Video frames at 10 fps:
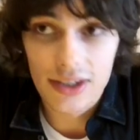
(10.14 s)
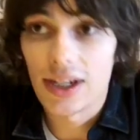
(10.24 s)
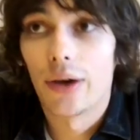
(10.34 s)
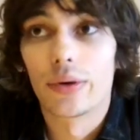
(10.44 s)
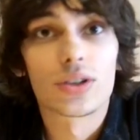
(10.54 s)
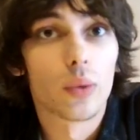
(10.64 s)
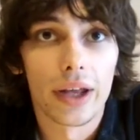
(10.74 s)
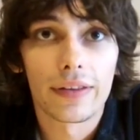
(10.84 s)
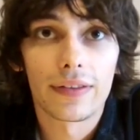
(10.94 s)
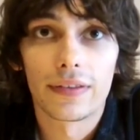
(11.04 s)
is I was
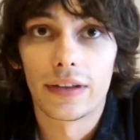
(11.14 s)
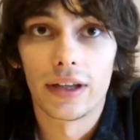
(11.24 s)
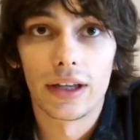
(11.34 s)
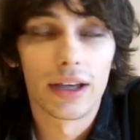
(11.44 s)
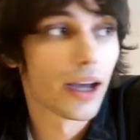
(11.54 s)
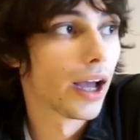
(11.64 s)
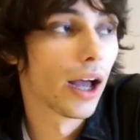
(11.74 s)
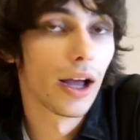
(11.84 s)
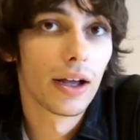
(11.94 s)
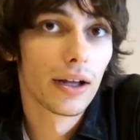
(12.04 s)
with the
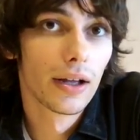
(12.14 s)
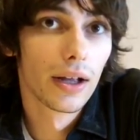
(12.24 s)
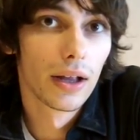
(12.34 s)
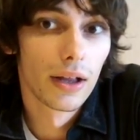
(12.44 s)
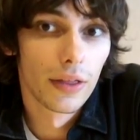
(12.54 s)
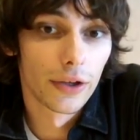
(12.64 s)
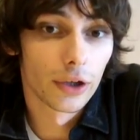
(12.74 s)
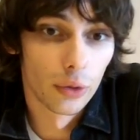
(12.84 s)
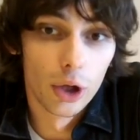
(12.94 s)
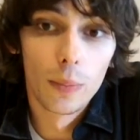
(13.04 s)
uh, the
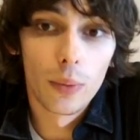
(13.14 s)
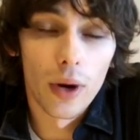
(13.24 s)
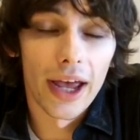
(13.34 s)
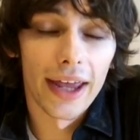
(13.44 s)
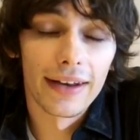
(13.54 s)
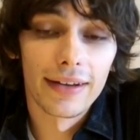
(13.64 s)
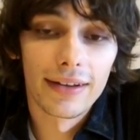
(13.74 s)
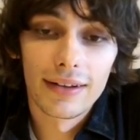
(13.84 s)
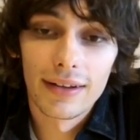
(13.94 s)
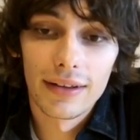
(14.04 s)
group when
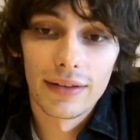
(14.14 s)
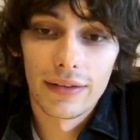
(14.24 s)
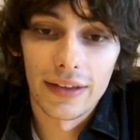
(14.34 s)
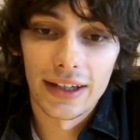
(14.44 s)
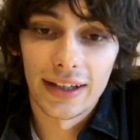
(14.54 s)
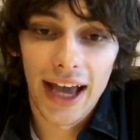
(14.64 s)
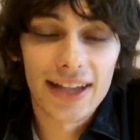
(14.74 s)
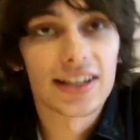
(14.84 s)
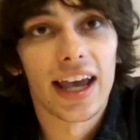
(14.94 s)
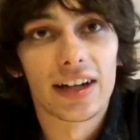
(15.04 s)
the
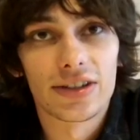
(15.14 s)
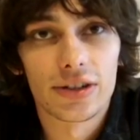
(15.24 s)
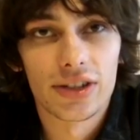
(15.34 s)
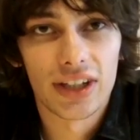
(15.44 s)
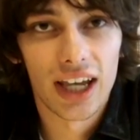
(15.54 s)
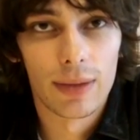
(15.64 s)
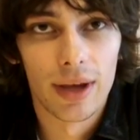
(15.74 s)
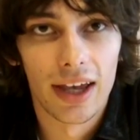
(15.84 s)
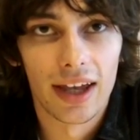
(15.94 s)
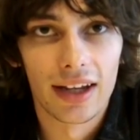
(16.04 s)
gas canisters came
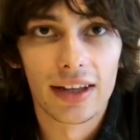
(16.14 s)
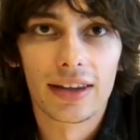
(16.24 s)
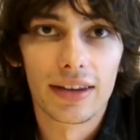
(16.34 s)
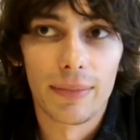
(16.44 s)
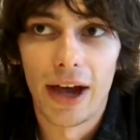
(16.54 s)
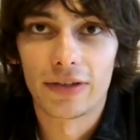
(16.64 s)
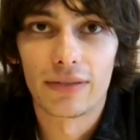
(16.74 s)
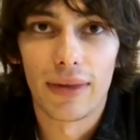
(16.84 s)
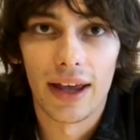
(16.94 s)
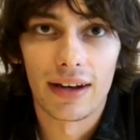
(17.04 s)
in and the
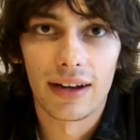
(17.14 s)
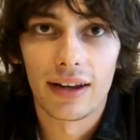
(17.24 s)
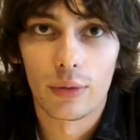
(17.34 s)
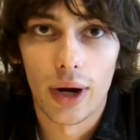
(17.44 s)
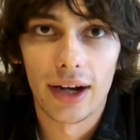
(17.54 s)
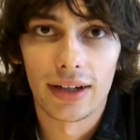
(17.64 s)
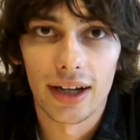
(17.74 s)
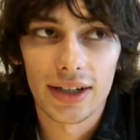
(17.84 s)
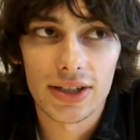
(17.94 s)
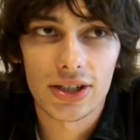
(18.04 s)
Mountain Men raided
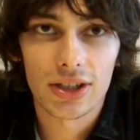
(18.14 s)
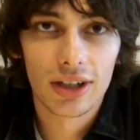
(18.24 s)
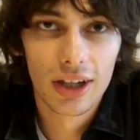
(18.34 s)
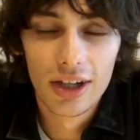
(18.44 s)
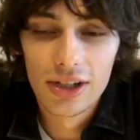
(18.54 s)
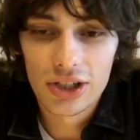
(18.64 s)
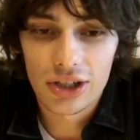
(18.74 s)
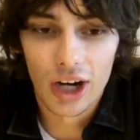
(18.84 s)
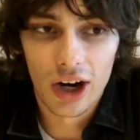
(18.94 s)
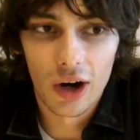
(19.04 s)
us.
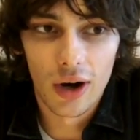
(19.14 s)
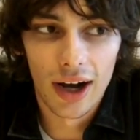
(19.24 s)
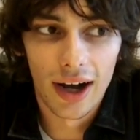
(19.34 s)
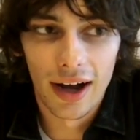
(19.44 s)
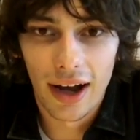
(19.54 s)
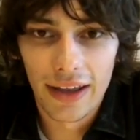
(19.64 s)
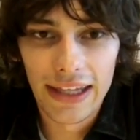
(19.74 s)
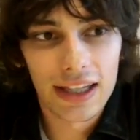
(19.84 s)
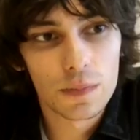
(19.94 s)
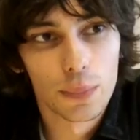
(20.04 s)
So uh, I
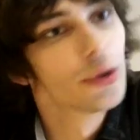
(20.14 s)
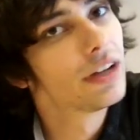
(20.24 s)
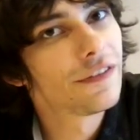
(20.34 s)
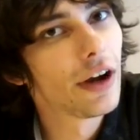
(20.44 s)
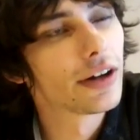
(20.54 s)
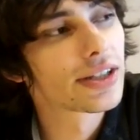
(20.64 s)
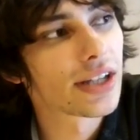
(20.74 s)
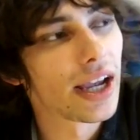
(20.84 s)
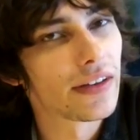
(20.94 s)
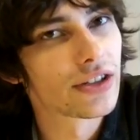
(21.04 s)
think it's pretty fair to
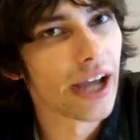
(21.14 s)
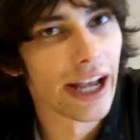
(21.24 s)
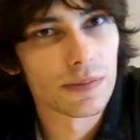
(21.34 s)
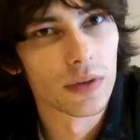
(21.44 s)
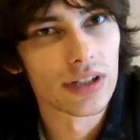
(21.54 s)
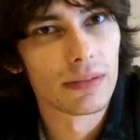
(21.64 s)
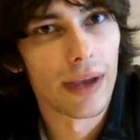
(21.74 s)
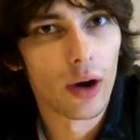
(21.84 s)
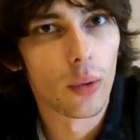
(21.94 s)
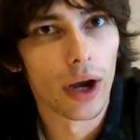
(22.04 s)
say that Jasper's in
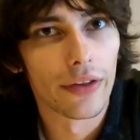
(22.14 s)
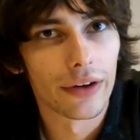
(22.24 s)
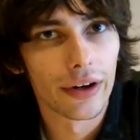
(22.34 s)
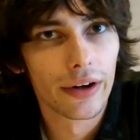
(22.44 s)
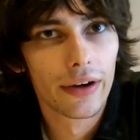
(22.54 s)
Mount Weather.